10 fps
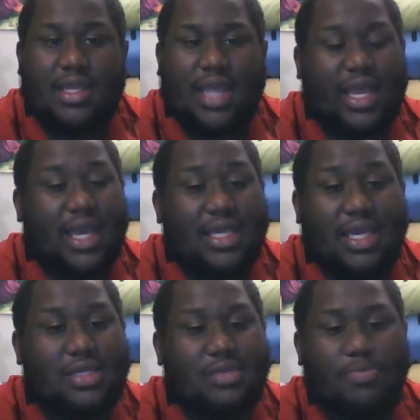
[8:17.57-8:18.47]
like I
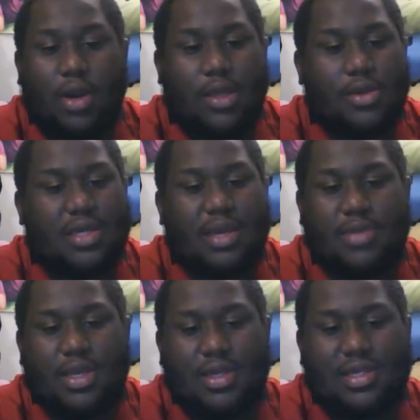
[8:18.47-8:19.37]
said, spoiler, skip
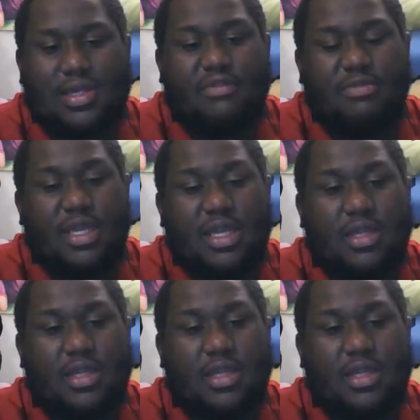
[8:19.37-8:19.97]
to 7 minutes